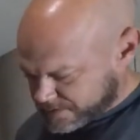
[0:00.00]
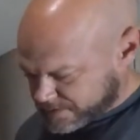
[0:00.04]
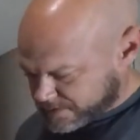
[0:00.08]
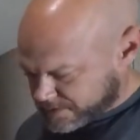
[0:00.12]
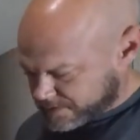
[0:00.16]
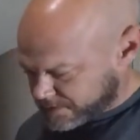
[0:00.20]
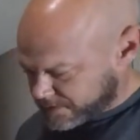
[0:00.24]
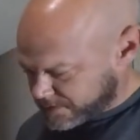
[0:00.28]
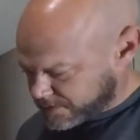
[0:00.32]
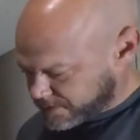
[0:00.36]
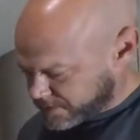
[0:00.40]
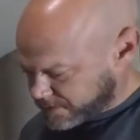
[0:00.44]

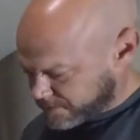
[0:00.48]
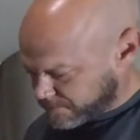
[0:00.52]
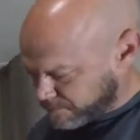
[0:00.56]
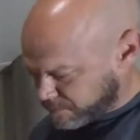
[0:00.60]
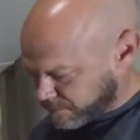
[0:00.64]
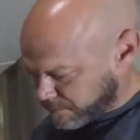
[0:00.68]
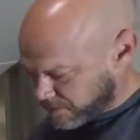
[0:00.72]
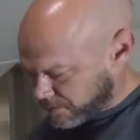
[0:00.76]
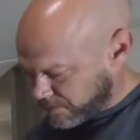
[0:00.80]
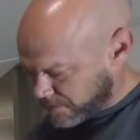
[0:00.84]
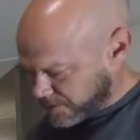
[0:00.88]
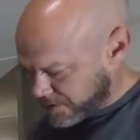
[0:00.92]
and I
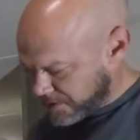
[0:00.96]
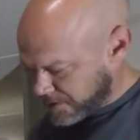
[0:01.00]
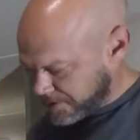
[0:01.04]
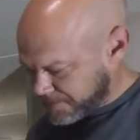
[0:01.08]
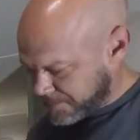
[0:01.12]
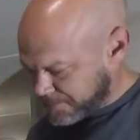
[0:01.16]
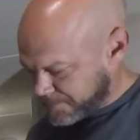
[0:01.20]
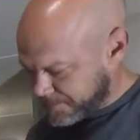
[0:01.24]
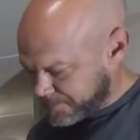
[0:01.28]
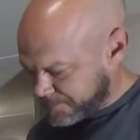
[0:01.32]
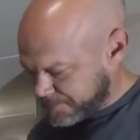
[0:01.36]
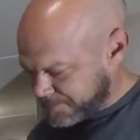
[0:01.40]
broke
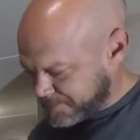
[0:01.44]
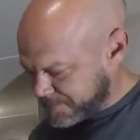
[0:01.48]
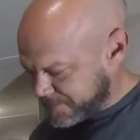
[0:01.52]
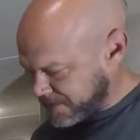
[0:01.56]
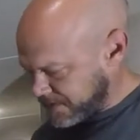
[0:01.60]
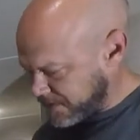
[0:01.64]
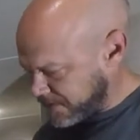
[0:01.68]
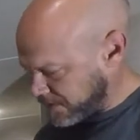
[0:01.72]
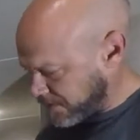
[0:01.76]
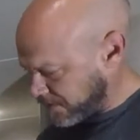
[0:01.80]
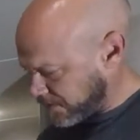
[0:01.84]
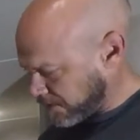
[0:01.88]

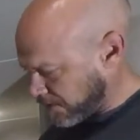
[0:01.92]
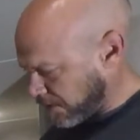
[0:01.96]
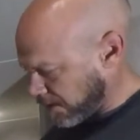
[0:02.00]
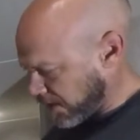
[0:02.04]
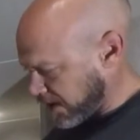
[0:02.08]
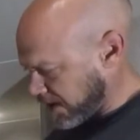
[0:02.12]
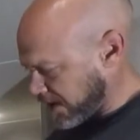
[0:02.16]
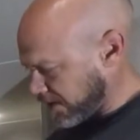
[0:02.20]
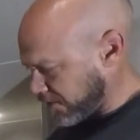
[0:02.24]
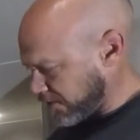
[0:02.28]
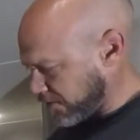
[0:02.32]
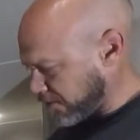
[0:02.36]
the little
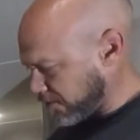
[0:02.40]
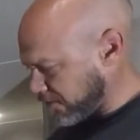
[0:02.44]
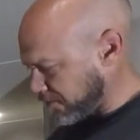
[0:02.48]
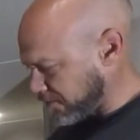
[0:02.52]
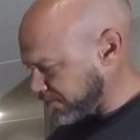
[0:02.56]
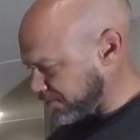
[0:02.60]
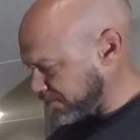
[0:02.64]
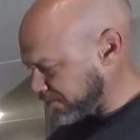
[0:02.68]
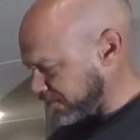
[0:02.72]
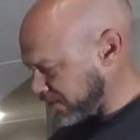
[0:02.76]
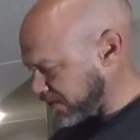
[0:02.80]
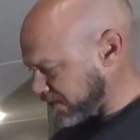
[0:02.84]
handle
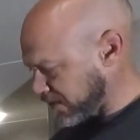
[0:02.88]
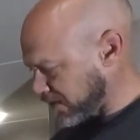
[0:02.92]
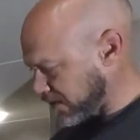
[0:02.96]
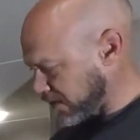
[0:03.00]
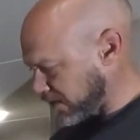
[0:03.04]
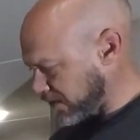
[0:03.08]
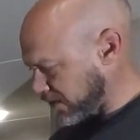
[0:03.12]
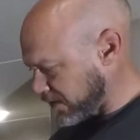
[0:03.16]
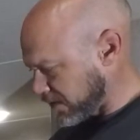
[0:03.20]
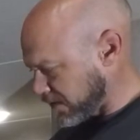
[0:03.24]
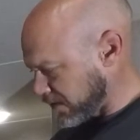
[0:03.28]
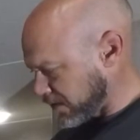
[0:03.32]

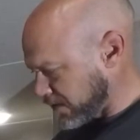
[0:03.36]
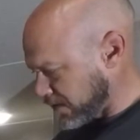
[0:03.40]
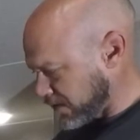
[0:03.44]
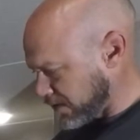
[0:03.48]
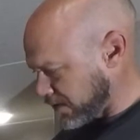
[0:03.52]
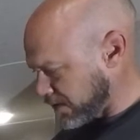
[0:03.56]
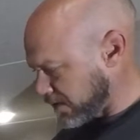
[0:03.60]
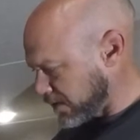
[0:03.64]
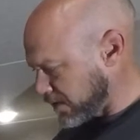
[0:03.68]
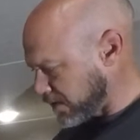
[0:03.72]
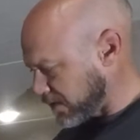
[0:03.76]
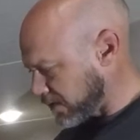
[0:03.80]

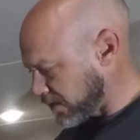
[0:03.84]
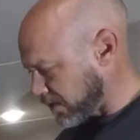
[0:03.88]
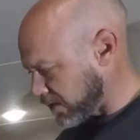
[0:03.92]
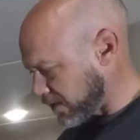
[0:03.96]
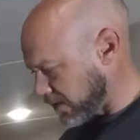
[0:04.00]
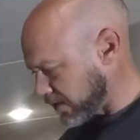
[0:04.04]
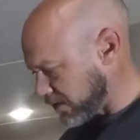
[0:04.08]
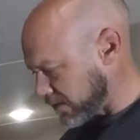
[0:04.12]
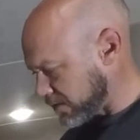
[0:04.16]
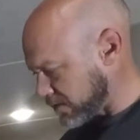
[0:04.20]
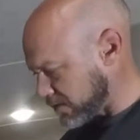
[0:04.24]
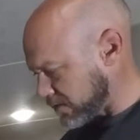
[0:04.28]

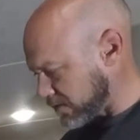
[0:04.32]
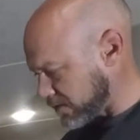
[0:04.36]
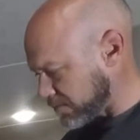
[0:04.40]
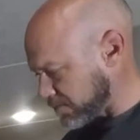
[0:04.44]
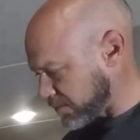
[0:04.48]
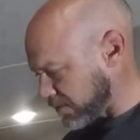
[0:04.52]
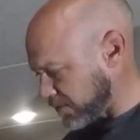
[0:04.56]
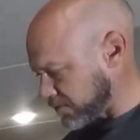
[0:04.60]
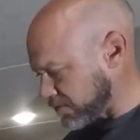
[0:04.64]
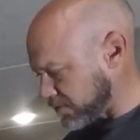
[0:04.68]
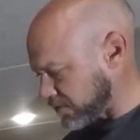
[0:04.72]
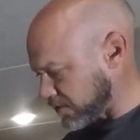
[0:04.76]
that's
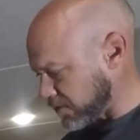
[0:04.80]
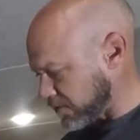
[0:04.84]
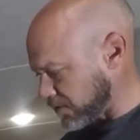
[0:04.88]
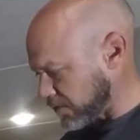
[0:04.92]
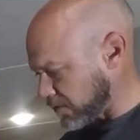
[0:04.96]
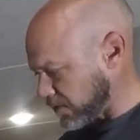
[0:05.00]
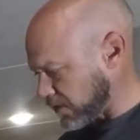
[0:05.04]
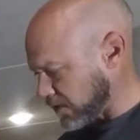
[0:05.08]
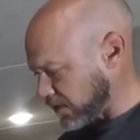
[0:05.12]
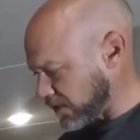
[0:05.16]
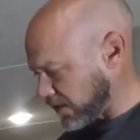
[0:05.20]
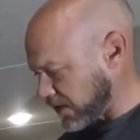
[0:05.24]
supposed to go
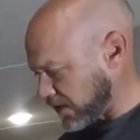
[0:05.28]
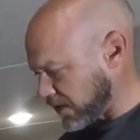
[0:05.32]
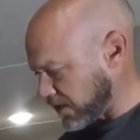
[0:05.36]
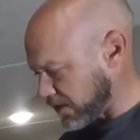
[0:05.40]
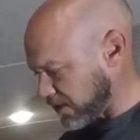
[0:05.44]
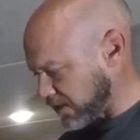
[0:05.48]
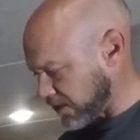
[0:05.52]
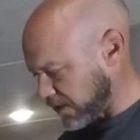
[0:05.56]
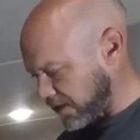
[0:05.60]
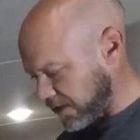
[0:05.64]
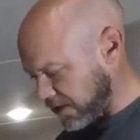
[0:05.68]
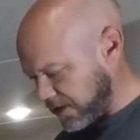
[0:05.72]
on that
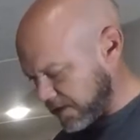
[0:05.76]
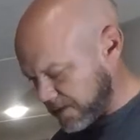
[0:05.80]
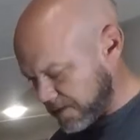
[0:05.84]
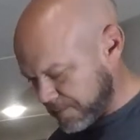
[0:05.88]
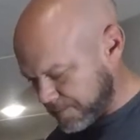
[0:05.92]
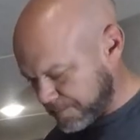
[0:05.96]
thing.